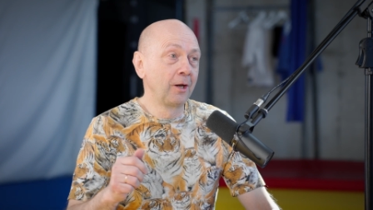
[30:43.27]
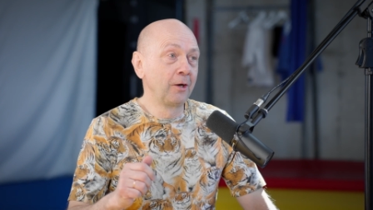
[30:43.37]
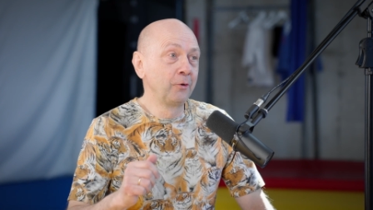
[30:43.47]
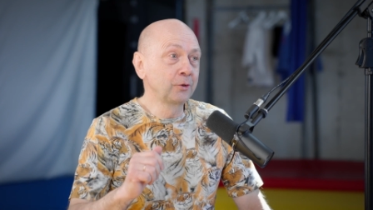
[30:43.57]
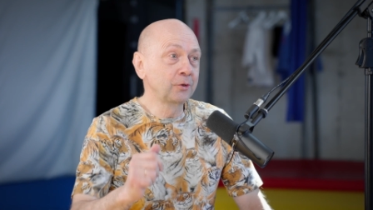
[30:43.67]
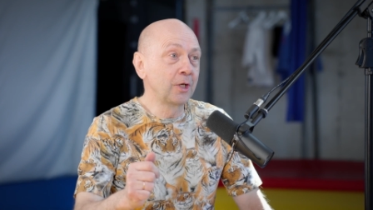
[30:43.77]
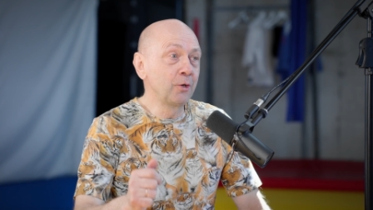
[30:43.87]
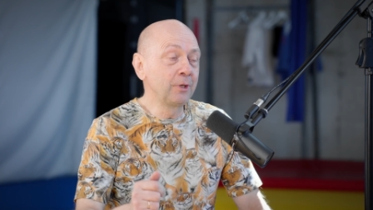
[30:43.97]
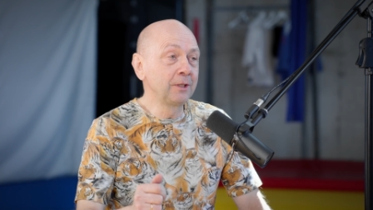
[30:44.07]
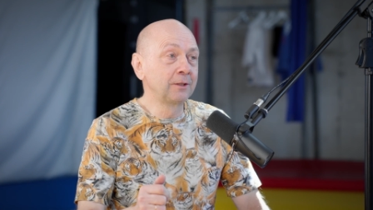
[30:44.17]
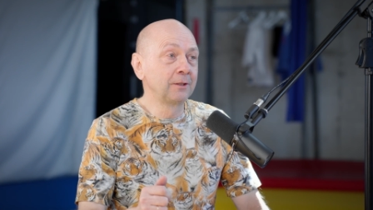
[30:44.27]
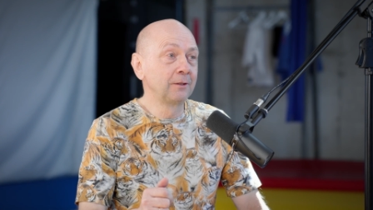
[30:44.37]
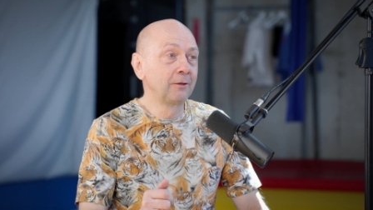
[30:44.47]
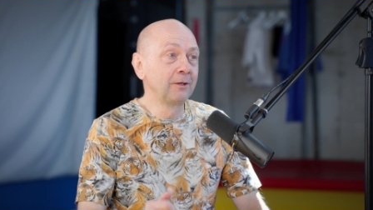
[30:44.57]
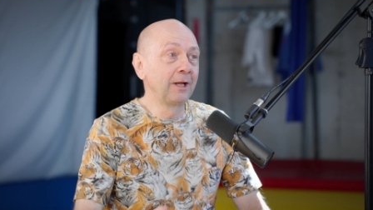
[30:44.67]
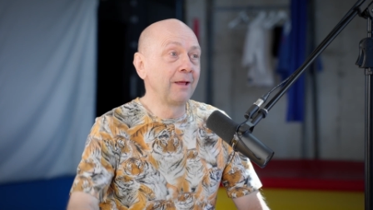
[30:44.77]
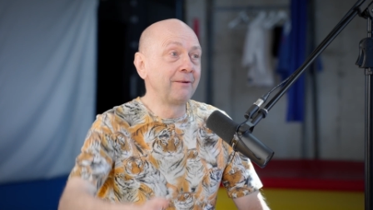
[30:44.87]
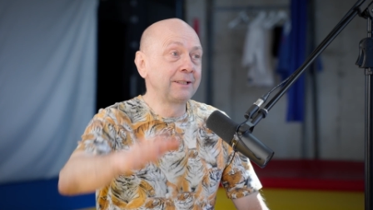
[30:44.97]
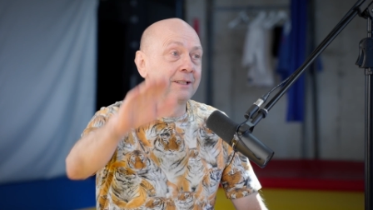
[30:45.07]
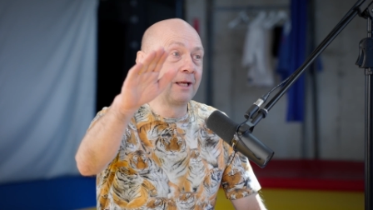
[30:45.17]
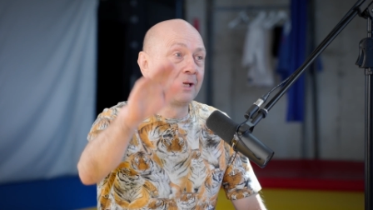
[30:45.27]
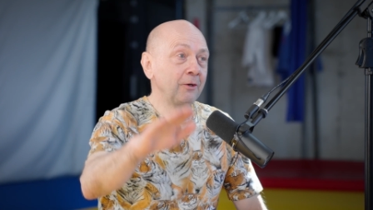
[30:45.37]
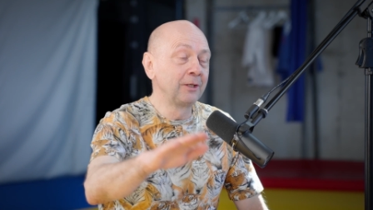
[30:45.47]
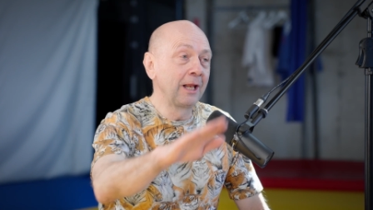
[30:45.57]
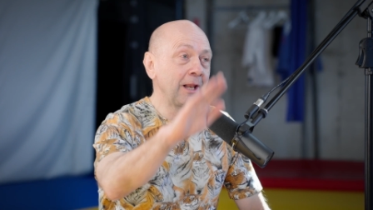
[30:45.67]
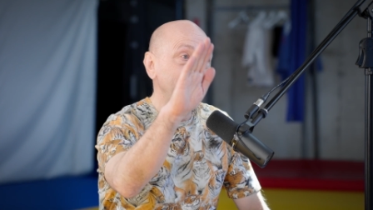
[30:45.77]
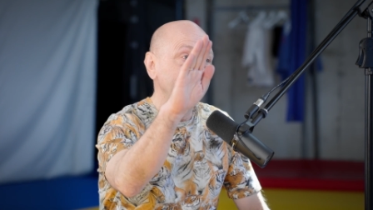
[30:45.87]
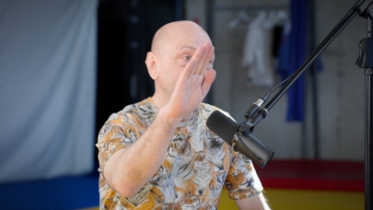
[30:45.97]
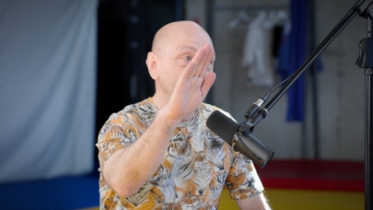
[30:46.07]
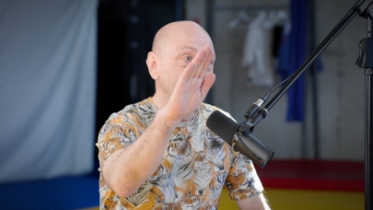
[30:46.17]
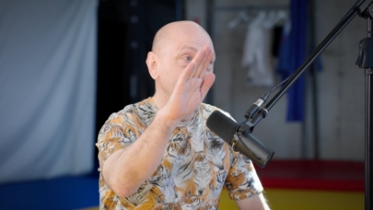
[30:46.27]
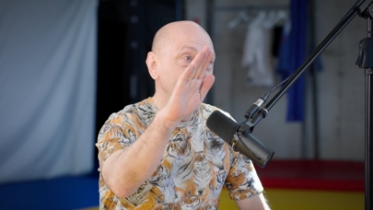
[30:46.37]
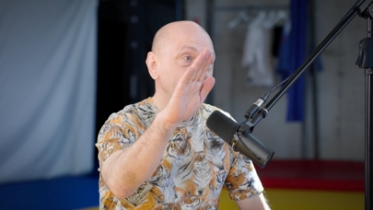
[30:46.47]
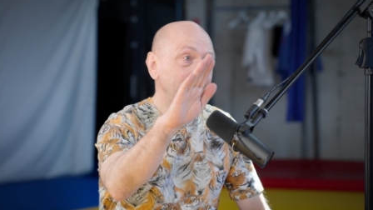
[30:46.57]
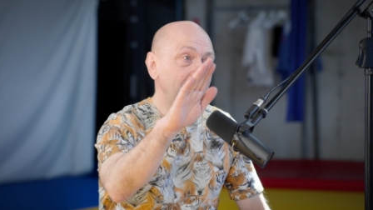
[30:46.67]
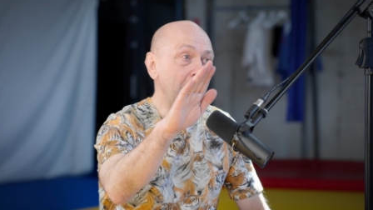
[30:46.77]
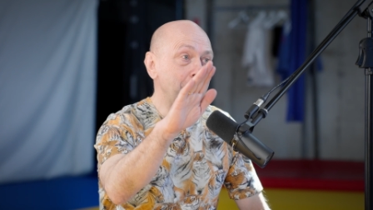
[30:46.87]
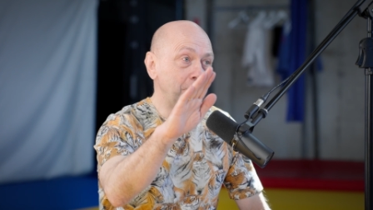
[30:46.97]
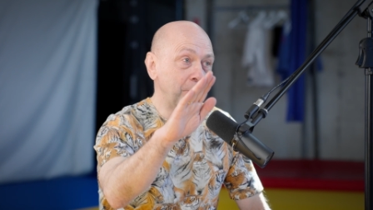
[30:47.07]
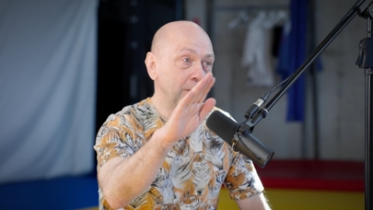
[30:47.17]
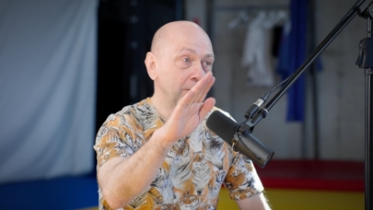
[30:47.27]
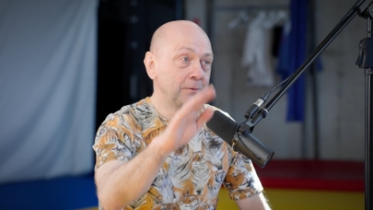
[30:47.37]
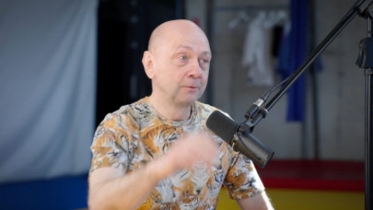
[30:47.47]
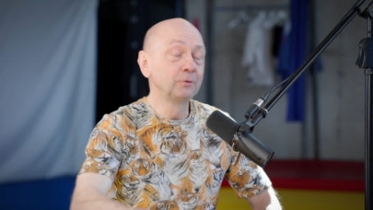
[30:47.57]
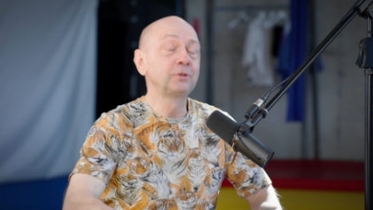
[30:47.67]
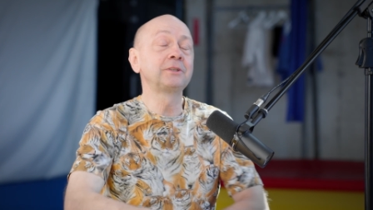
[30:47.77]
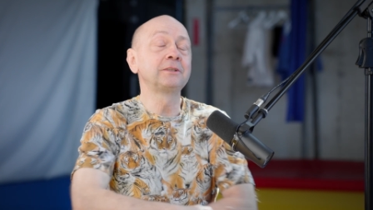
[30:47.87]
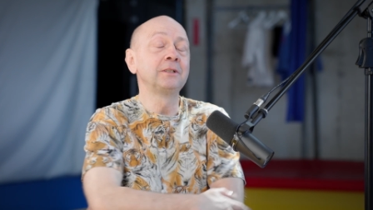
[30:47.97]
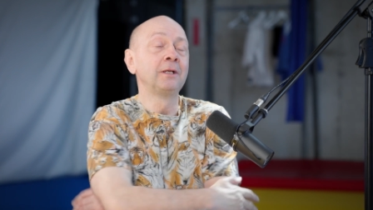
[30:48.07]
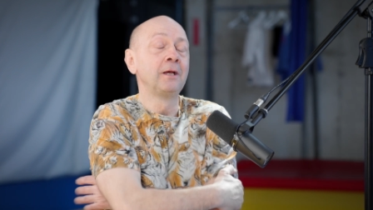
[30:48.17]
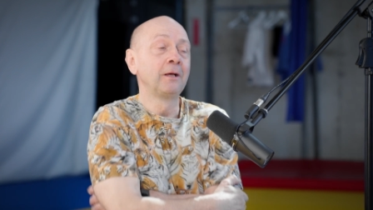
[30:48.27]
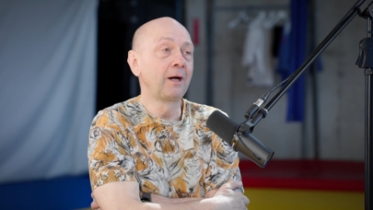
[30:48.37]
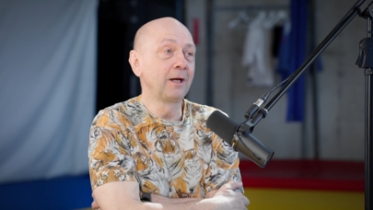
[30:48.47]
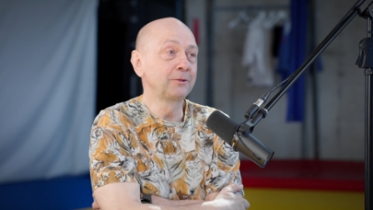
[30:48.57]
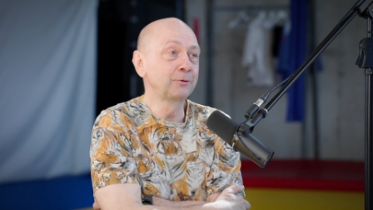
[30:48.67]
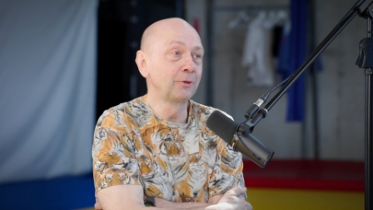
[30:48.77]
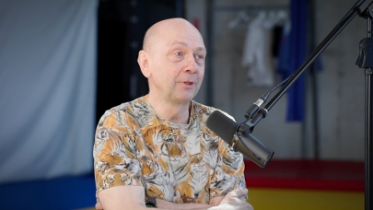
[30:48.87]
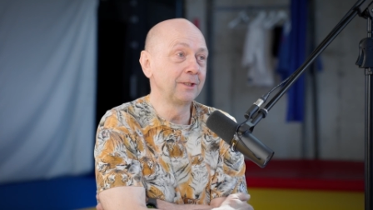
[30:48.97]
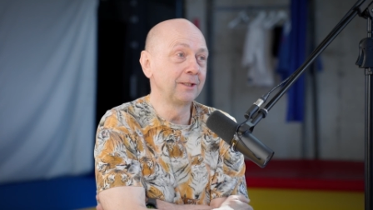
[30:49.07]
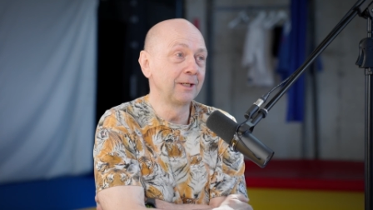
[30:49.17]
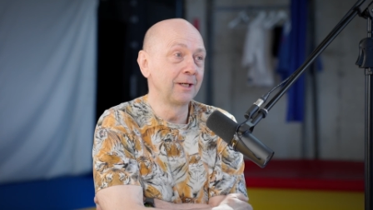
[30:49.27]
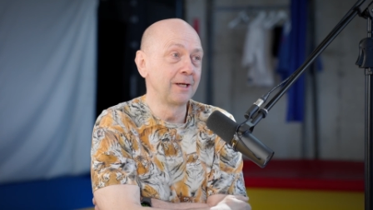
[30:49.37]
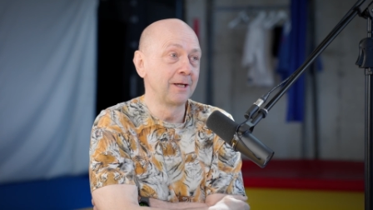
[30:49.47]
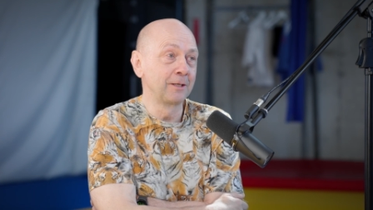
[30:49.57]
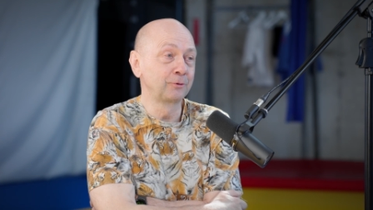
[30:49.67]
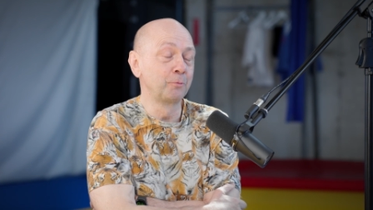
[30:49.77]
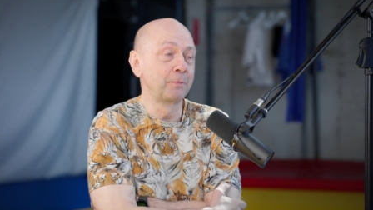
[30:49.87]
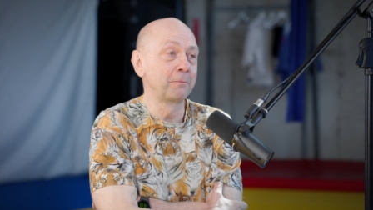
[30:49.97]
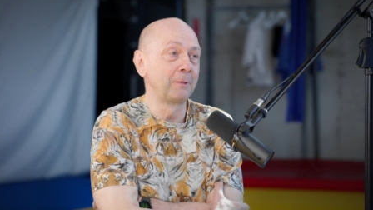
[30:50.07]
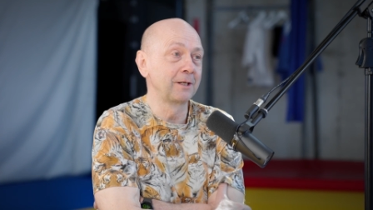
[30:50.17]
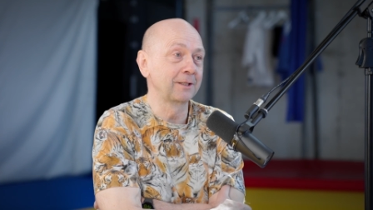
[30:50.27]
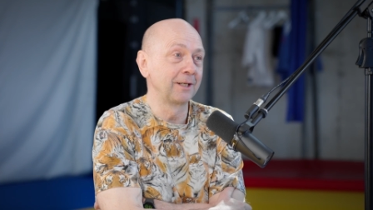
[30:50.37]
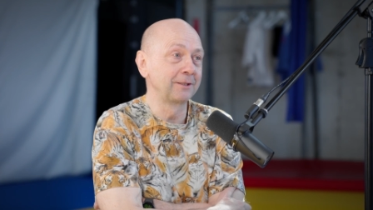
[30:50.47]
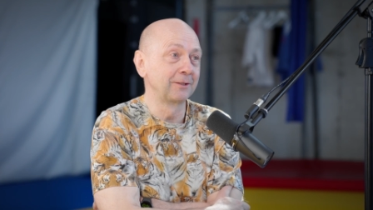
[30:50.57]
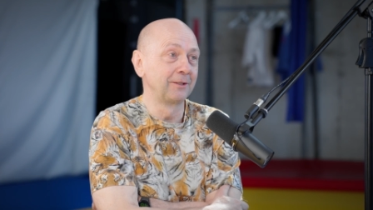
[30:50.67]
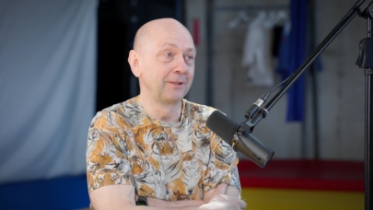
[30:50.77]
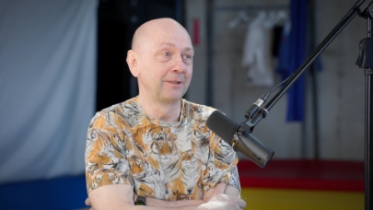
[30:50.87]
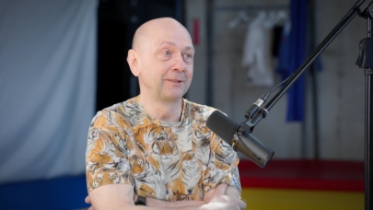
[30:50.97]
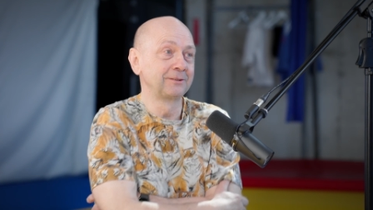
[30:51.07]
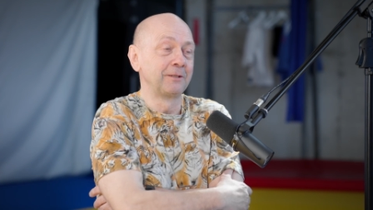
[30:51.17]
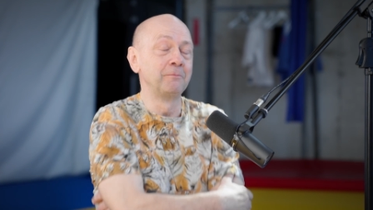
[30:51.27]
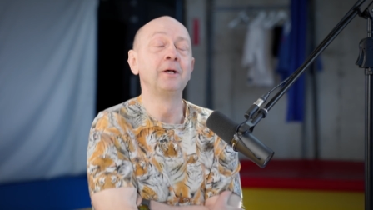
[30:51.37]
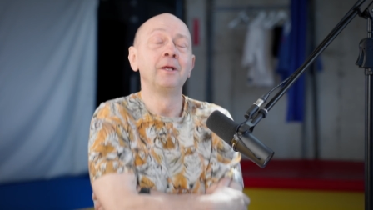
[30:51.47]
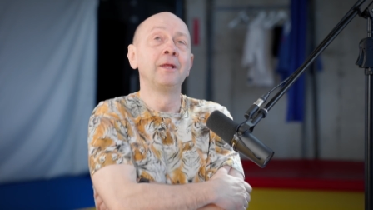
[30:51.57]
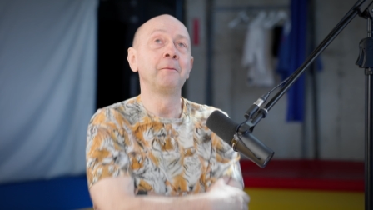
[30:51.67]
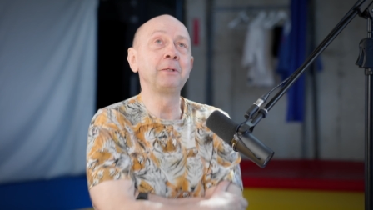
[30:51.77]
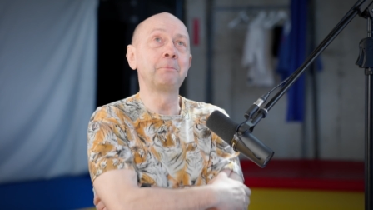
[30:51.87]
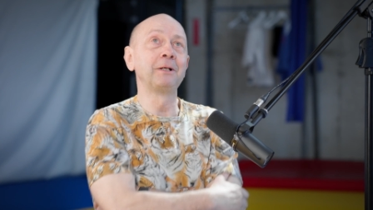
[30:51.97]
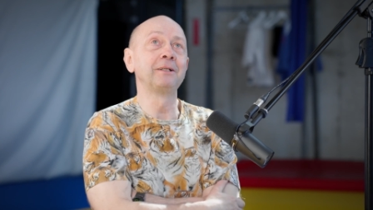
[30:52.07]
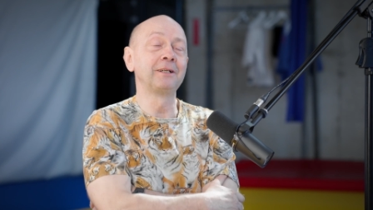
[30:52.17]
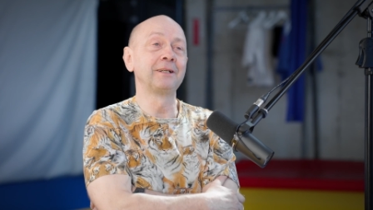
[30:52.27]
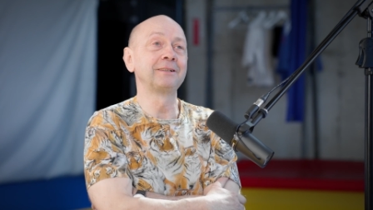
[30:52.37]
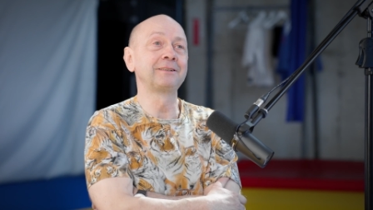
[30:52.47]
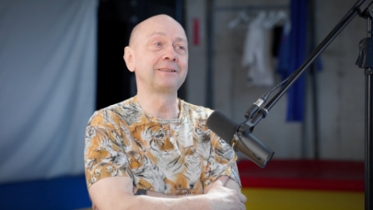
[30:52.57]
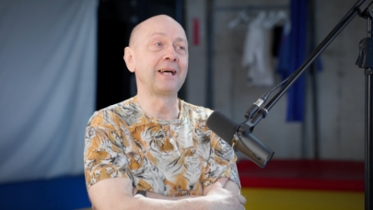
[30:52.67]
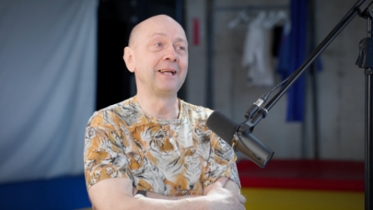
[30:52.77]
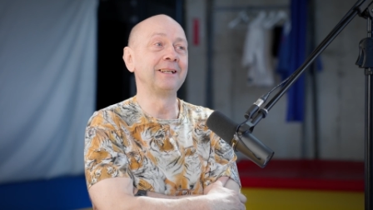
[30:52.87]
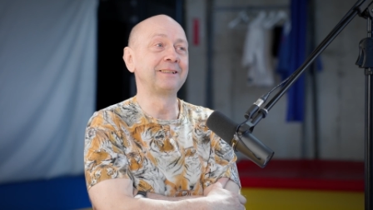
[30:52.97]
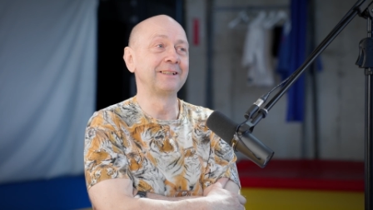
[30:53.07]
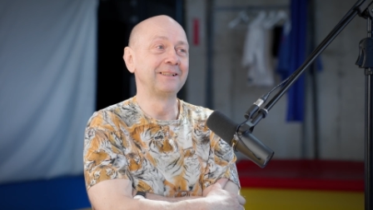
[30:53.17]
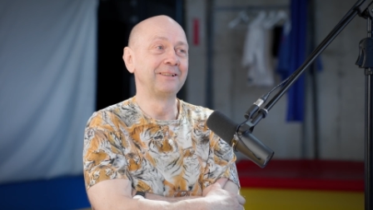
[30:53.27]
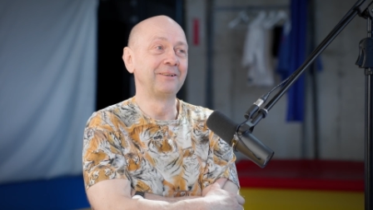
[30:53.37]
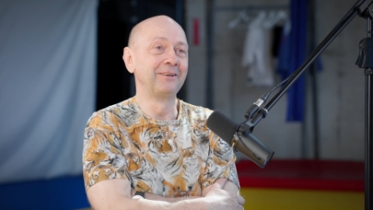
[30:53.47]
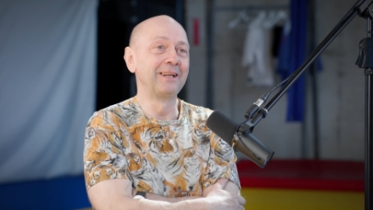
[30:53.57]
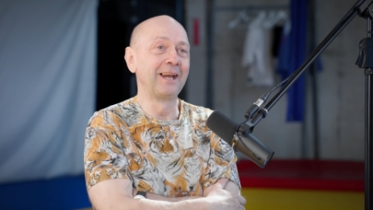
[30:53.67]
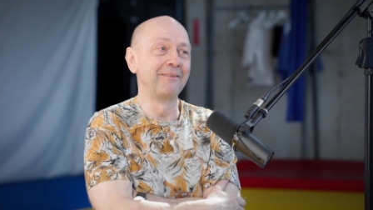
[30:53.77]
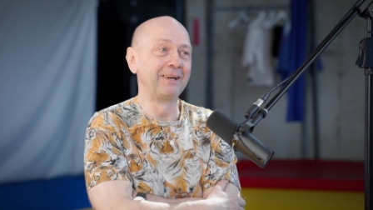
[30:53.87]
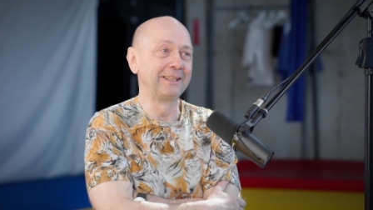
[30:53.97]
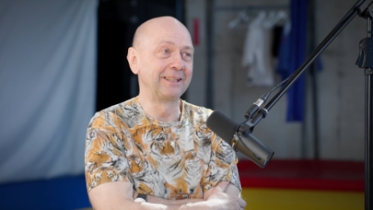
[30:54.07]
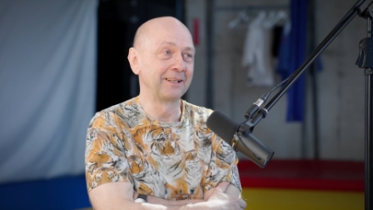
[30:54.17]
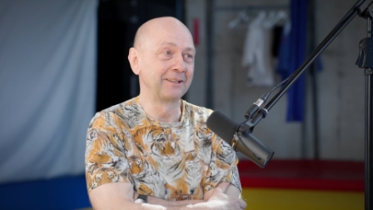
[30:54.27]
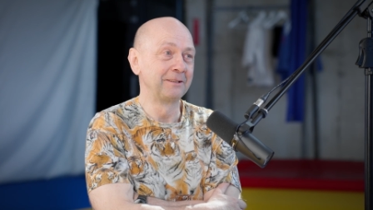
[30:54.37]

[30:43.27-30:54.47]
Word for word: are not going on elevator on elevator up you I saw in a uh, supermarket uh, some people uh, stand on elevator.